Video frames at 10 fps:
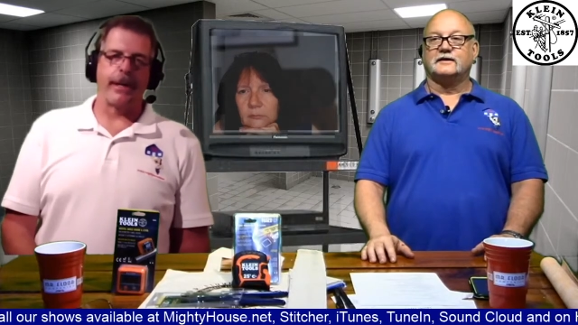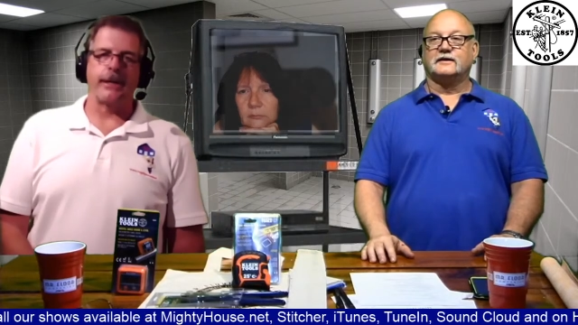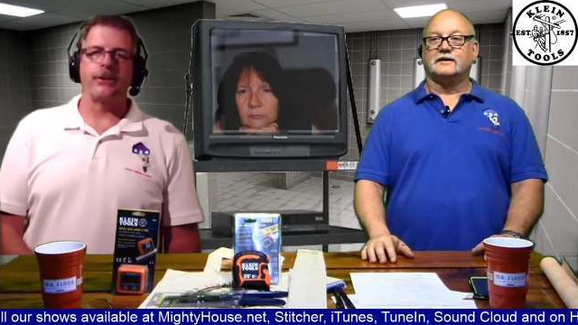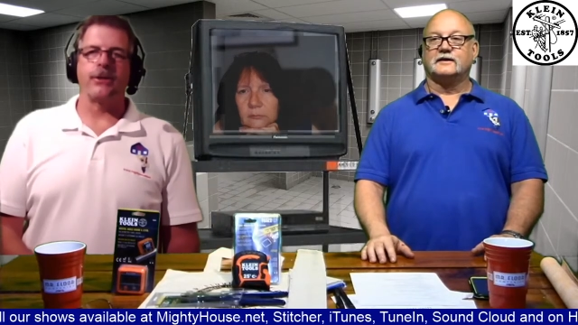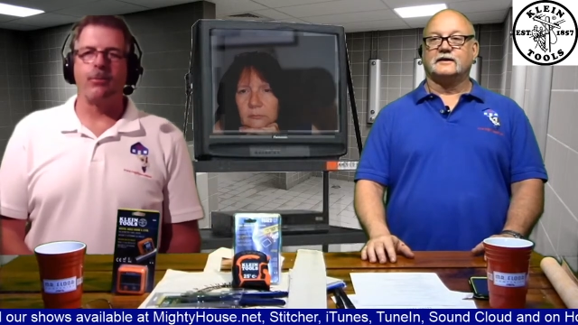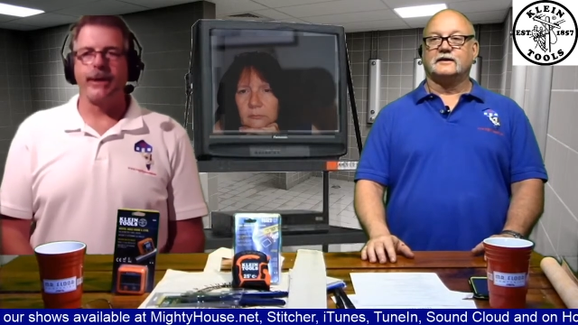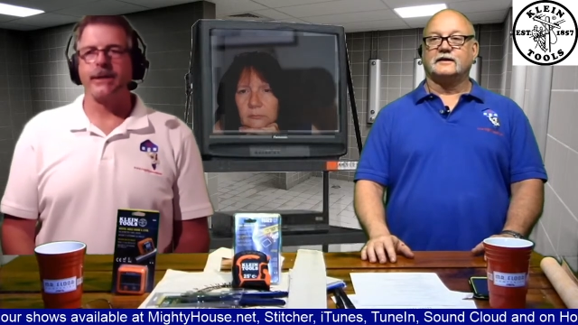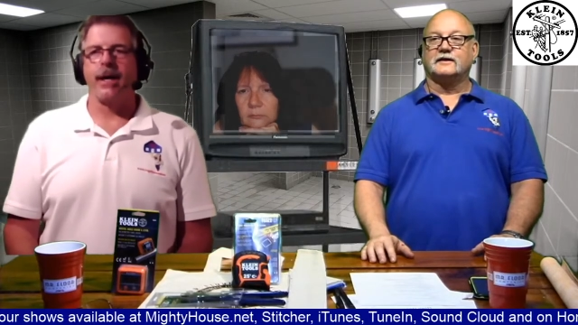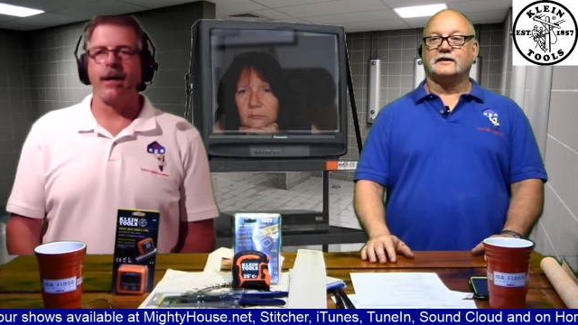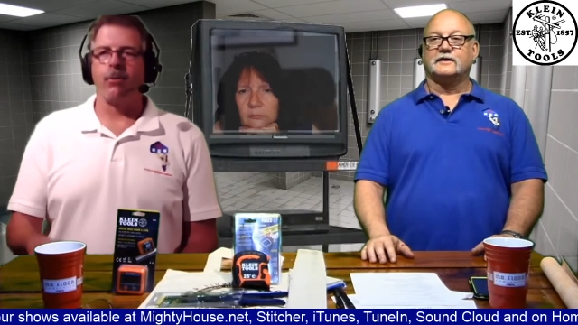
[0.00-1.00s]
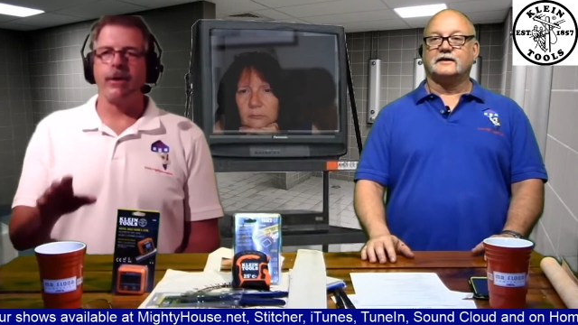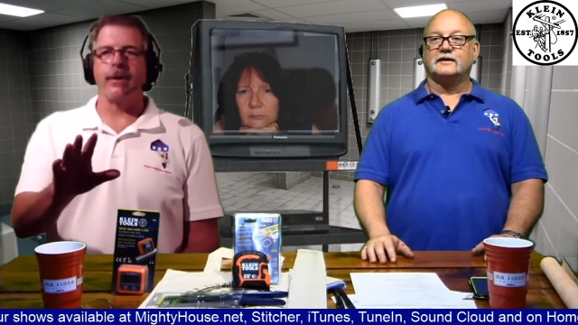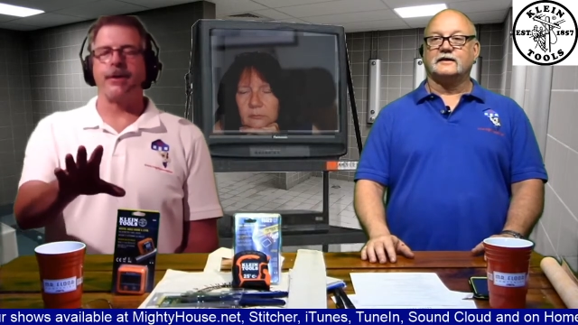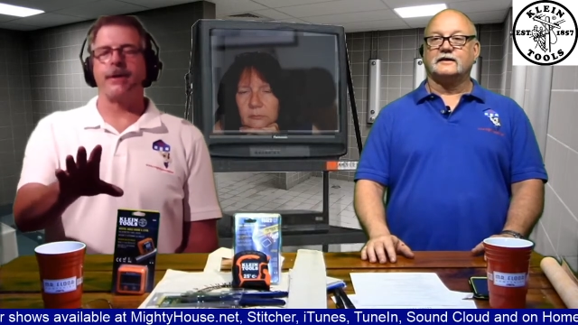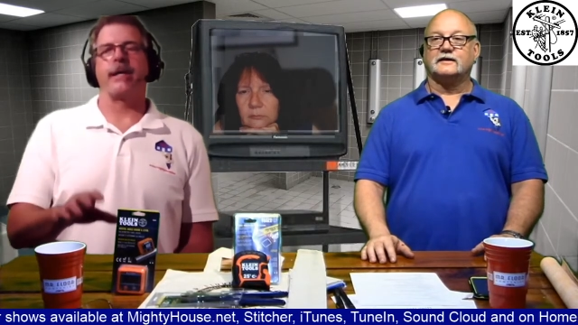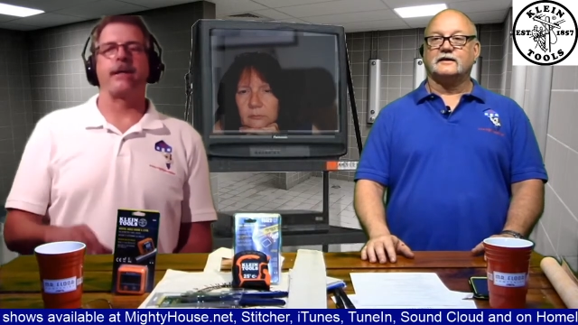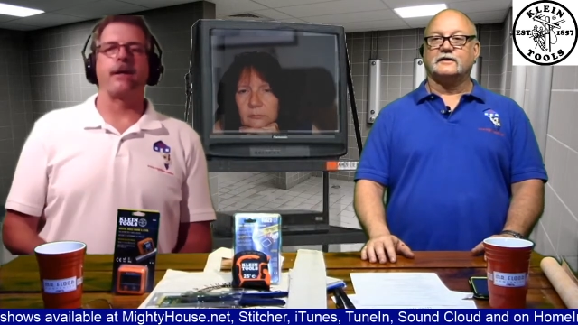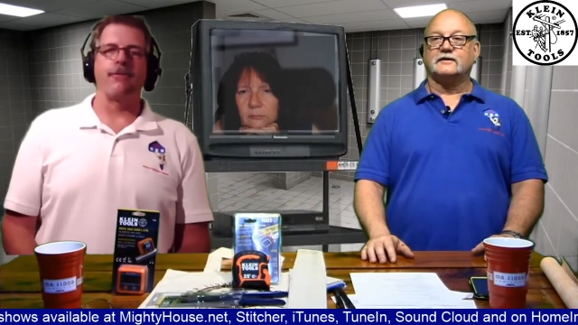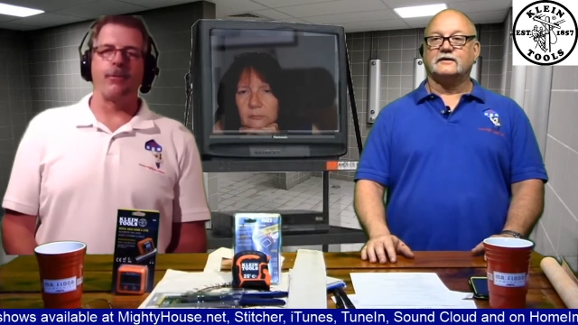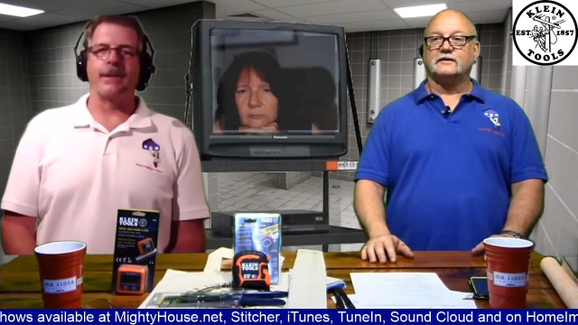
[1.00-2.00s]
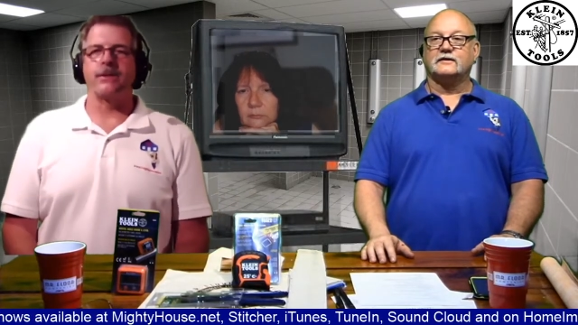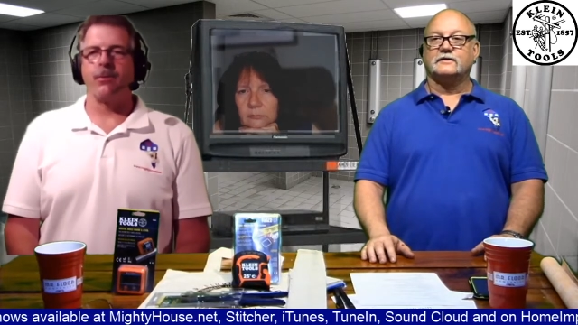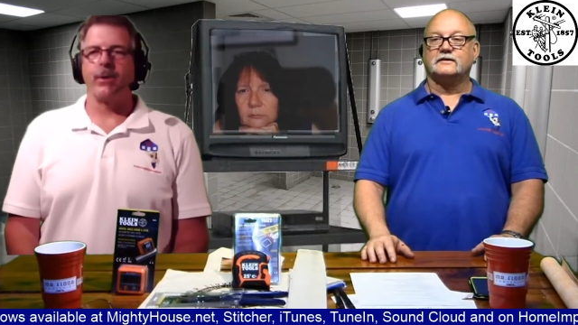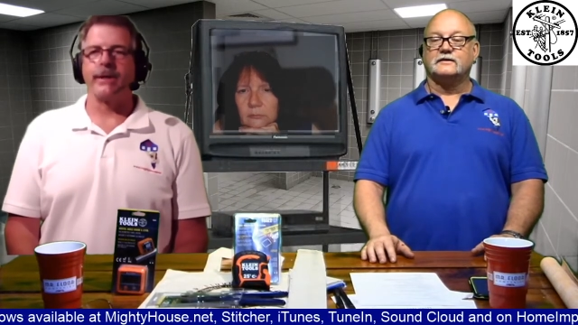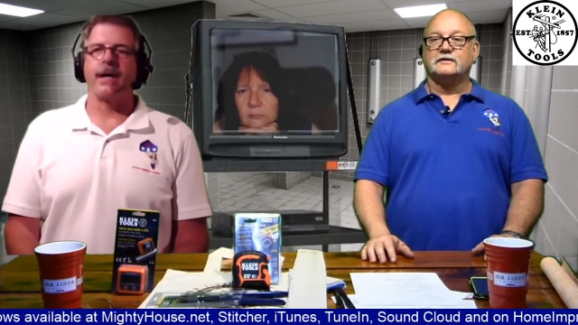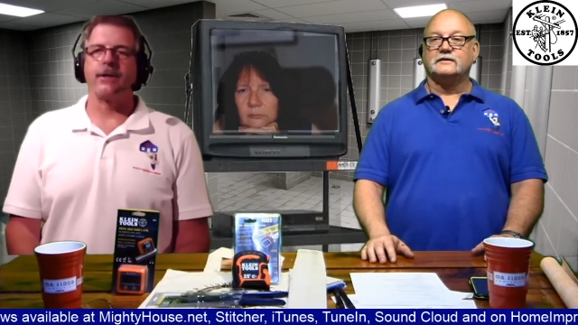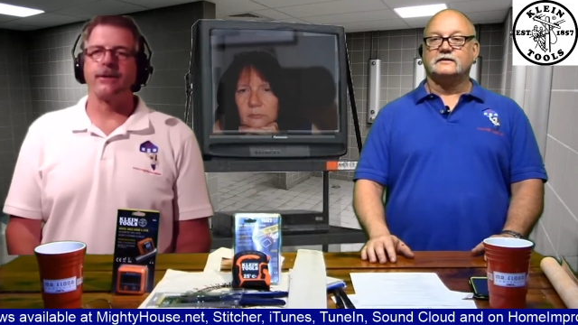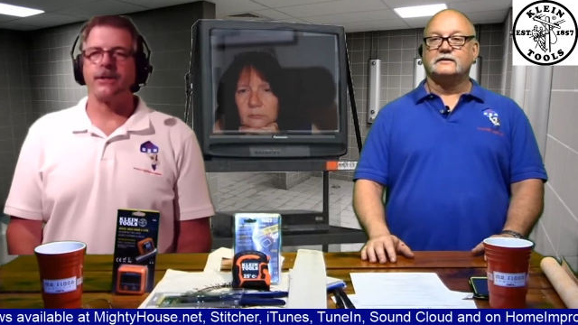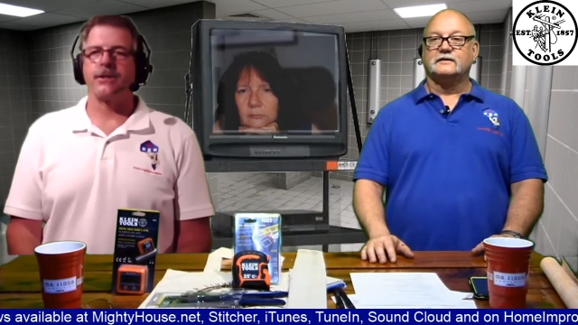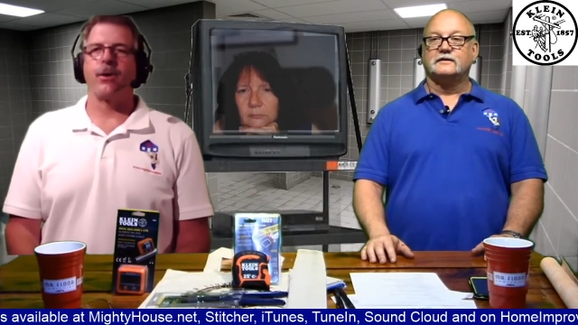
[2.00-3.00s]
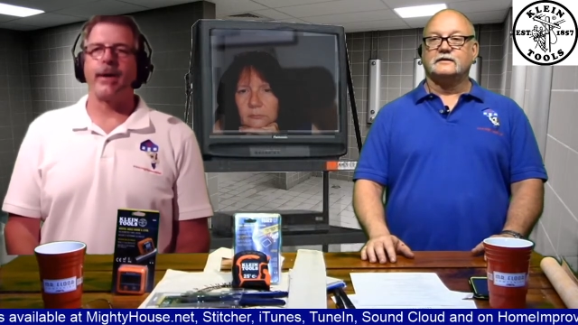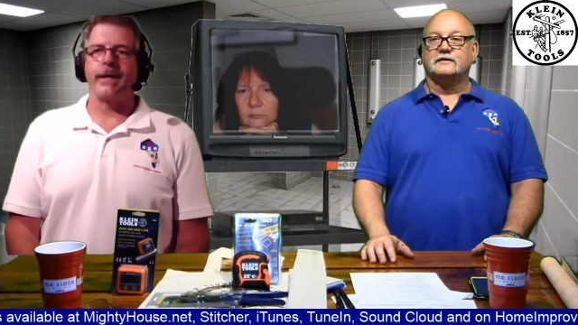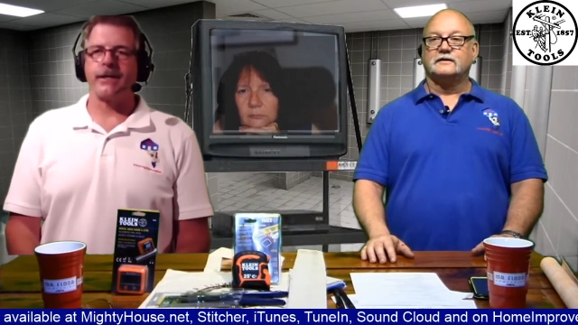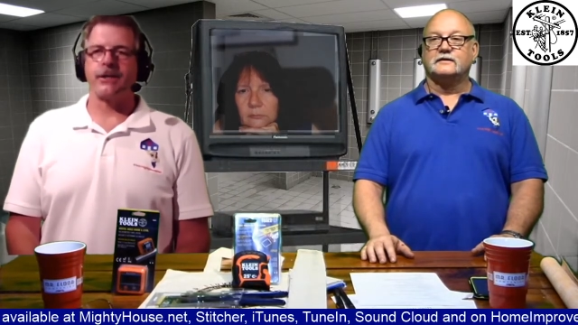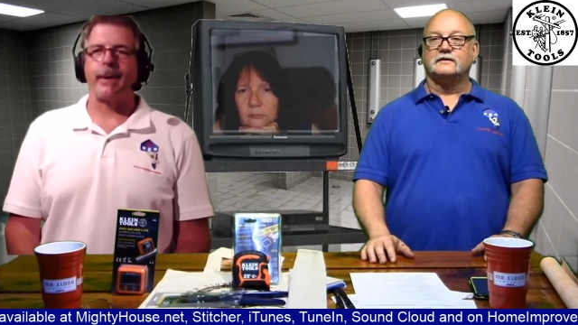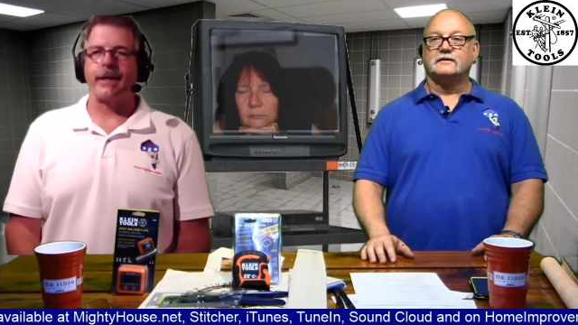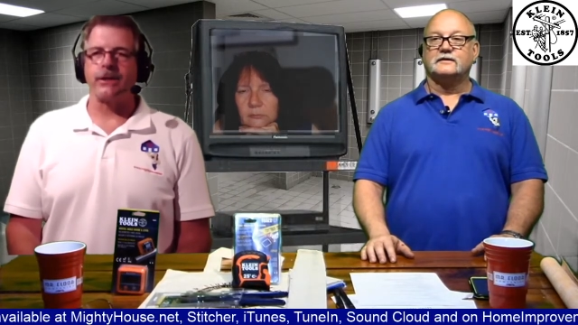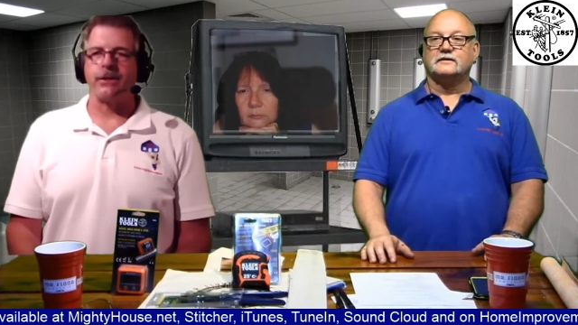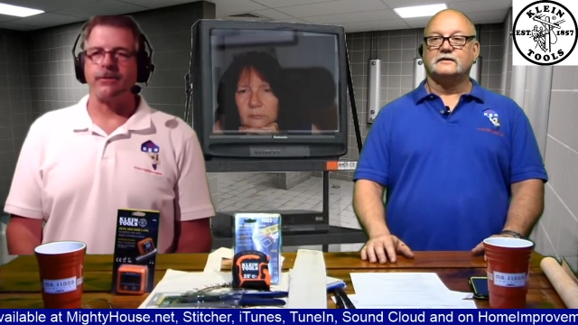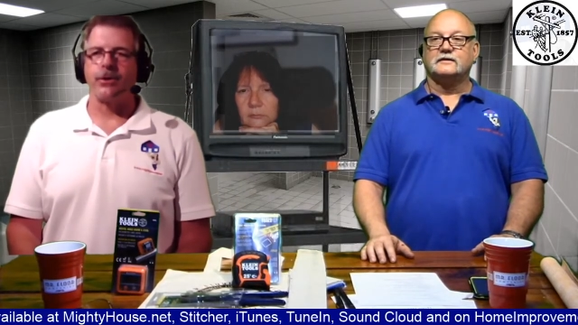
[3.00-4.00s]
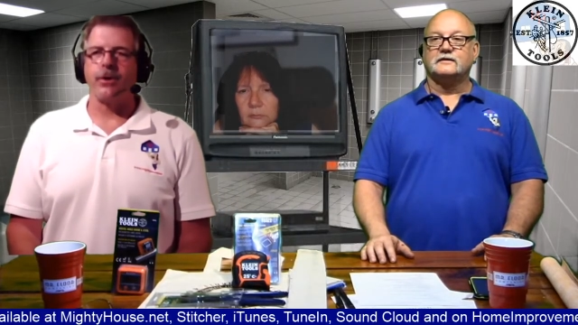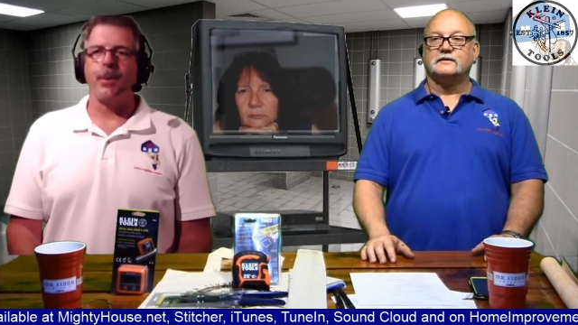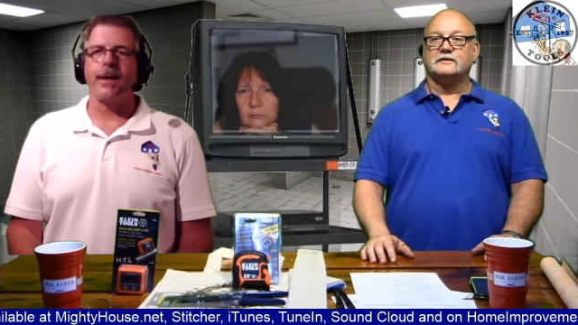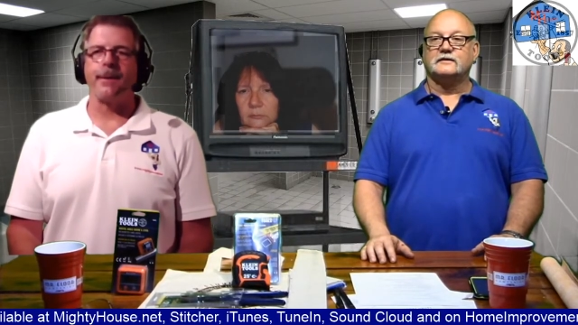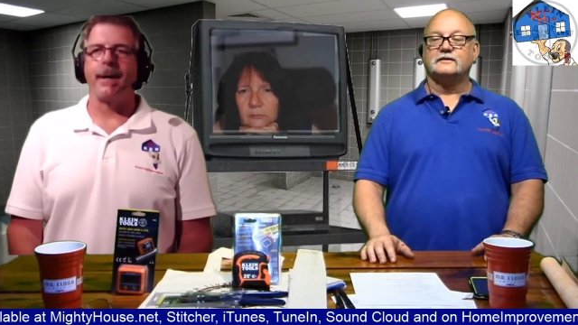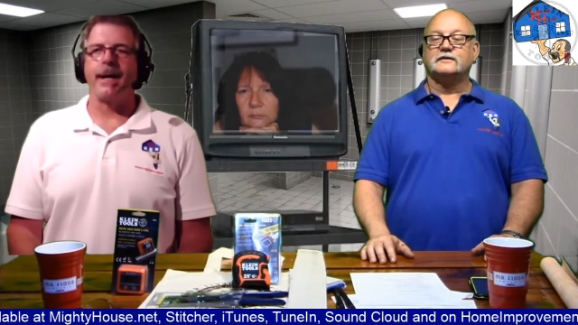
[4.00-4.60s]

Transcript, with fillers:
Speaker 1: plain subway tile. One of the things I love about subway tiles, is so inexpensive. You could probably